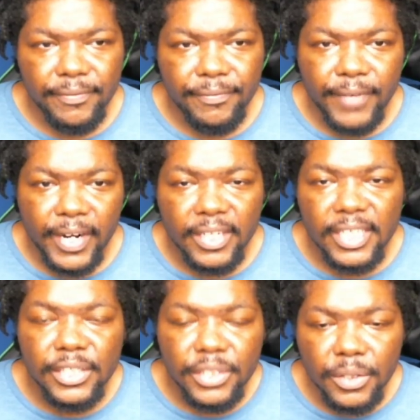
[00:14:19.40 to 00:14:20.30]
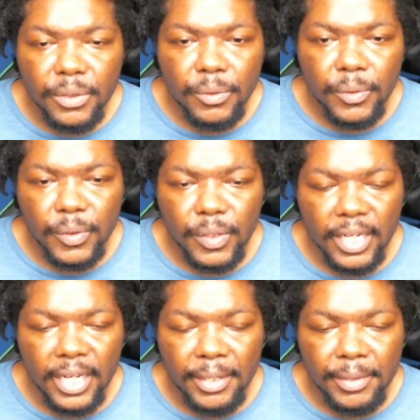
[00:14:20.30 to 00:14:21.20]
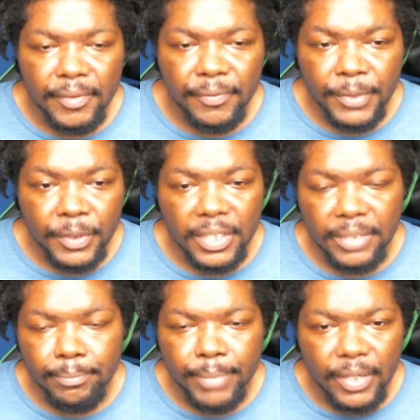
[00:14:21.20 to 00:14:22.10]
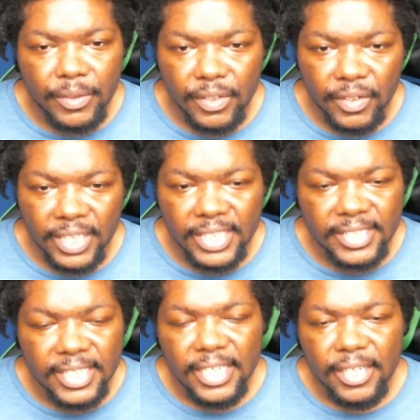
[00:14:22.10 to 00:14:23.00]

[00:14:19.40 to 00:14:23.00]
fairly new, newly built, or at least